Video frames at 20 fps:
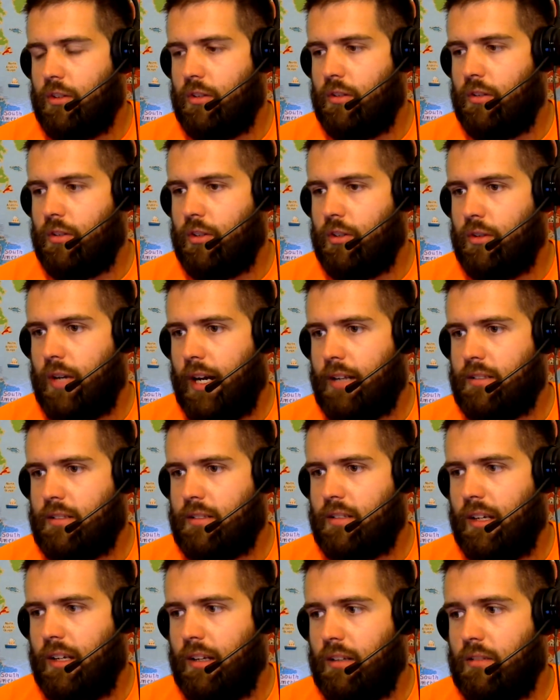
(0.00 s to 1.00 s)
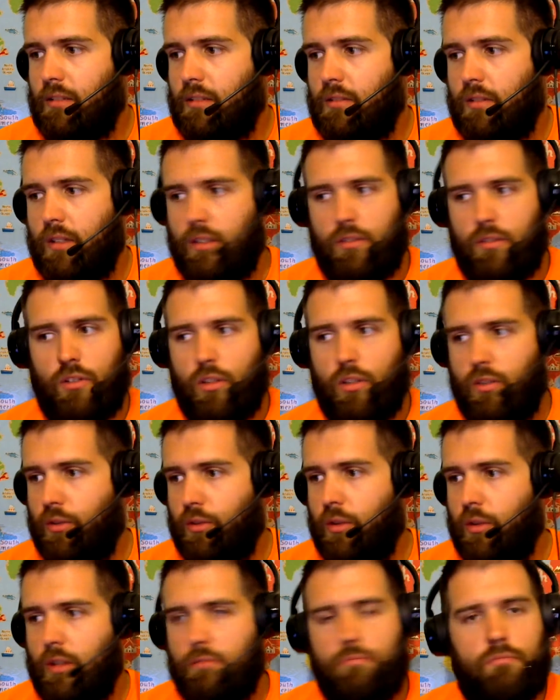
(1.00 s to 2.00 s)
you guys can look
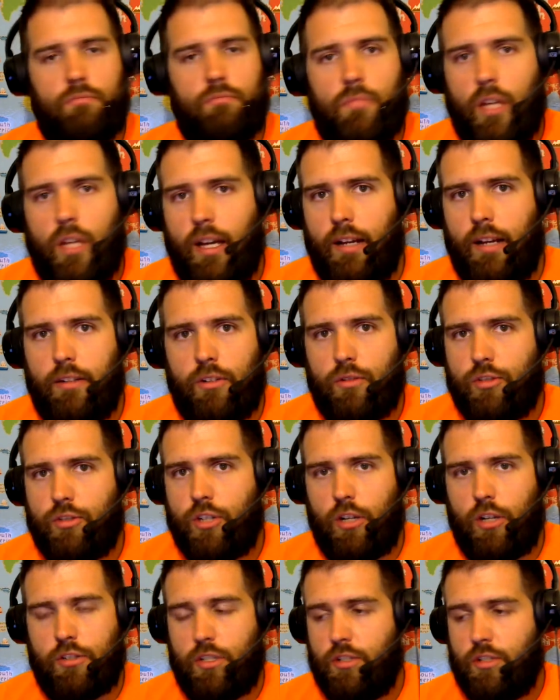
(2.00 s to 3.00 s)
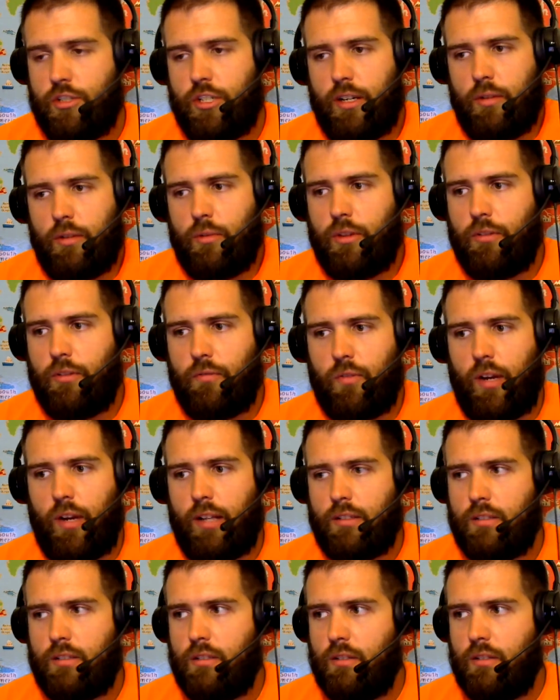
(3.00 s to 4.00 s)
through it at no charge and share it with your
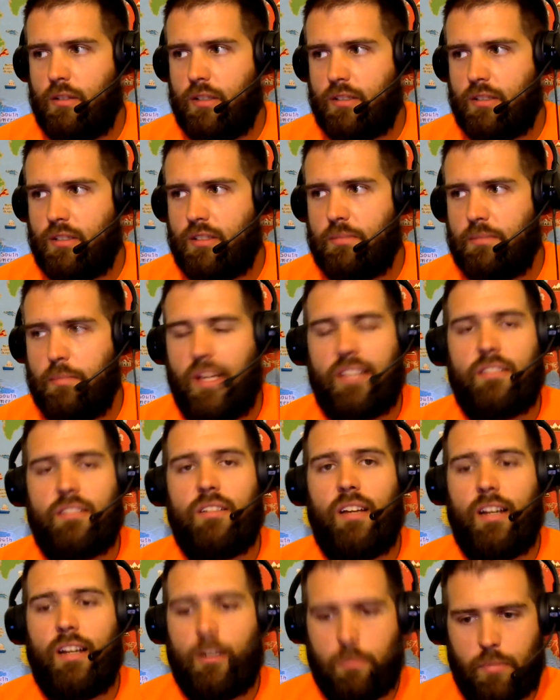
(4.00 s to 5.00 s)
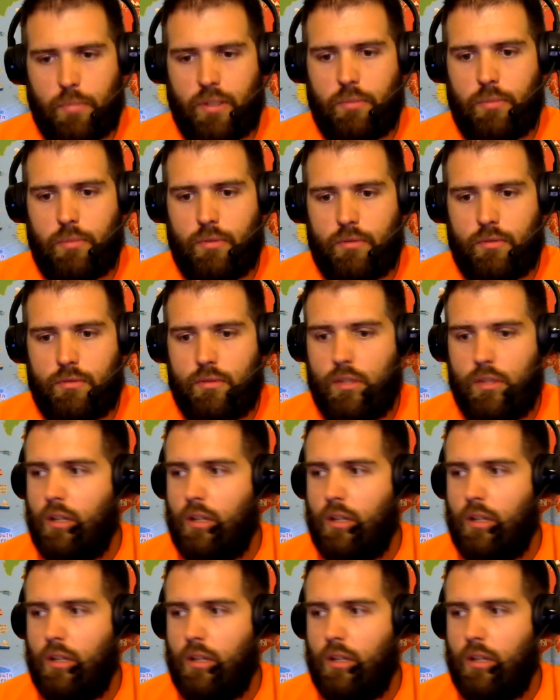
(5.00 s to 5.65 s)
friends. This is meant to help people.